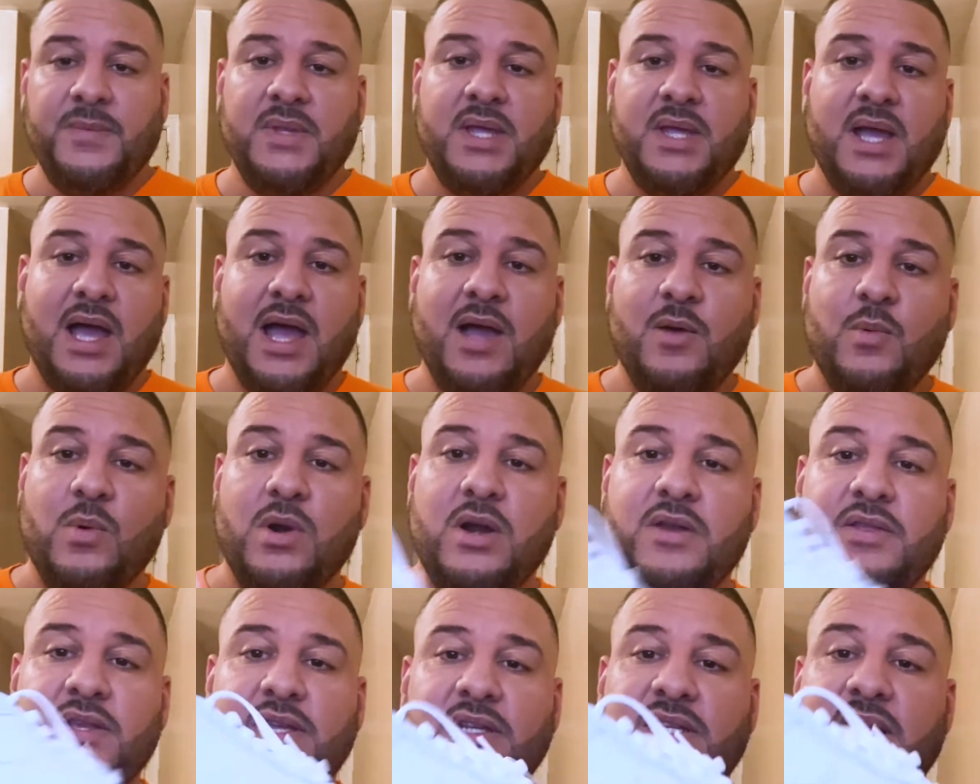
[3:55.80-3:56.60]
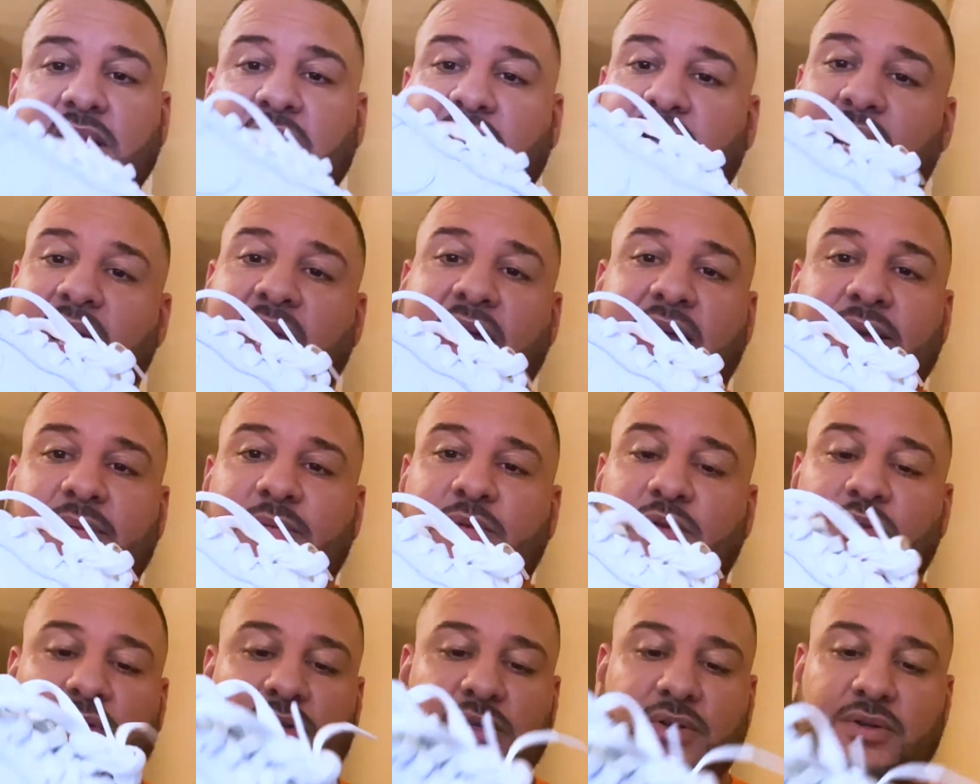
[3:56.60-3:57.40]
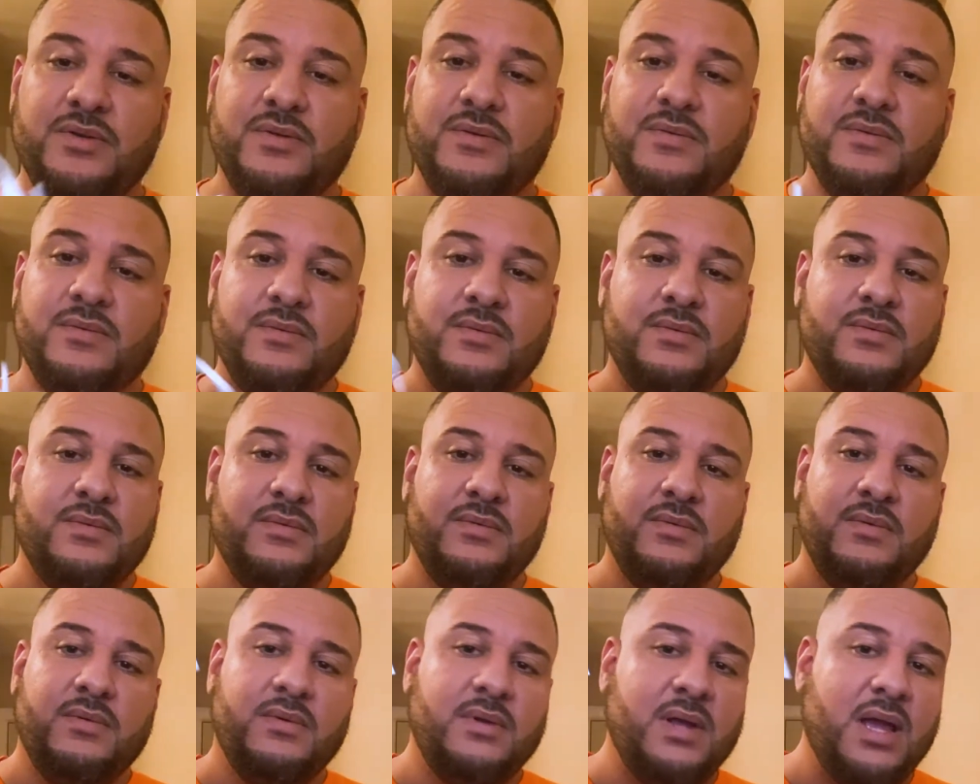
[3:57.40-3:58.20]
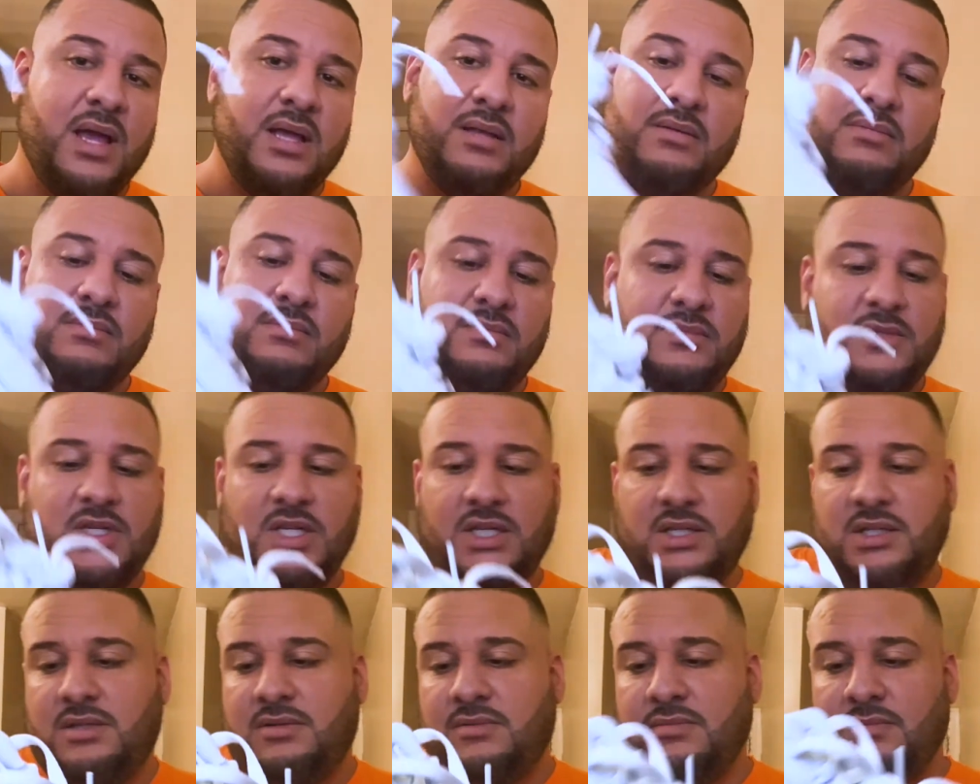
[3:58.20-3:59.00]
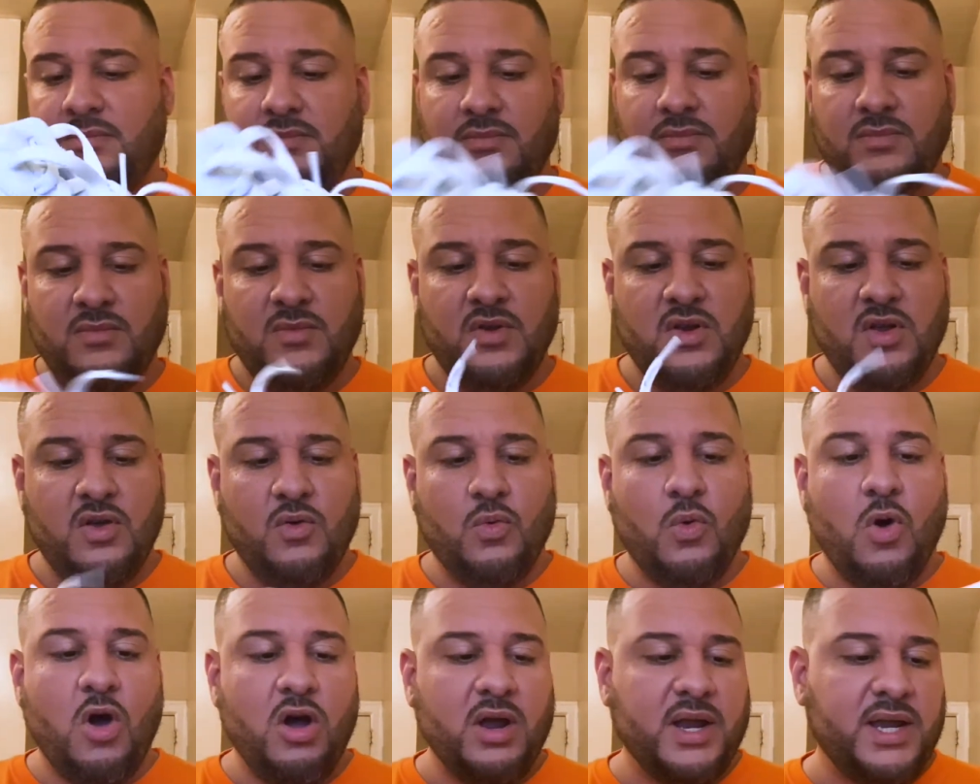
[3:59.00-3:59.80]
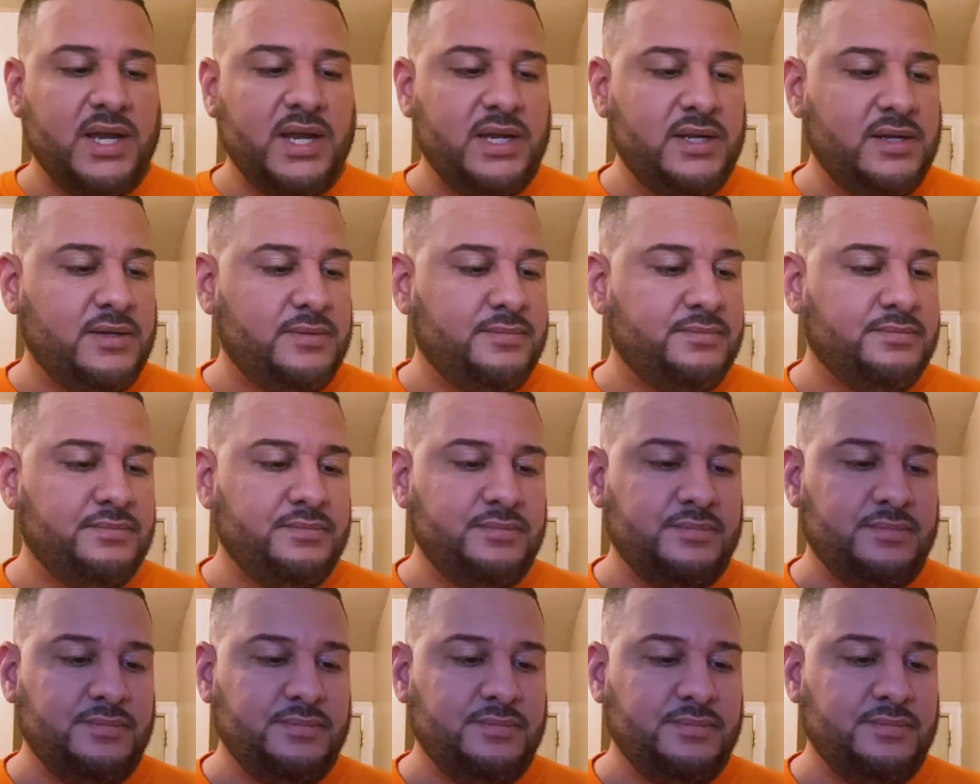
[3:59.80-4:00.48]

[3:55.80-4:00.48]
I wear these like an animal, dude. I just walk in them